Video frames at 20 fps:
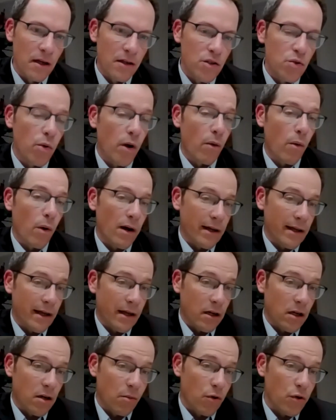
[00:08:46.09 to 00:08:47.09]
Do I want to get
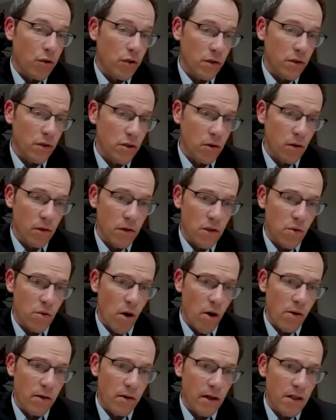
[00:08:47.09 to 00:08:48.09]
a commercial insurance
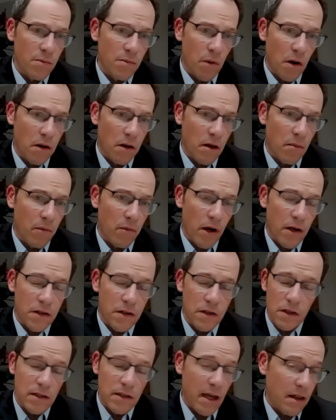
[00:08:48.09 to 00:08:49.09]
quote as part of that process?